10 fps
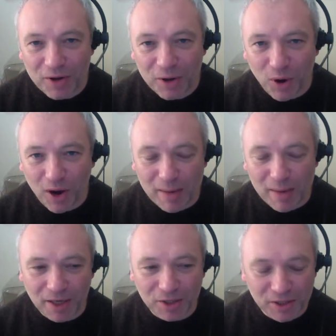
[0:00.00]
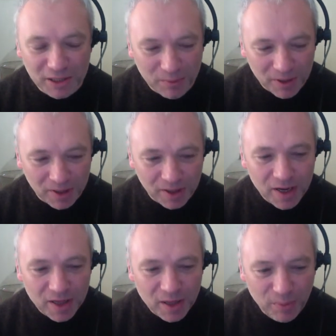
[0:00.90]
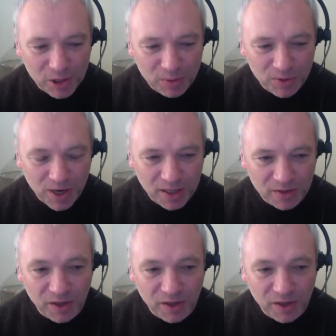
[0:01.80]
quietly mention some of the possible negatives.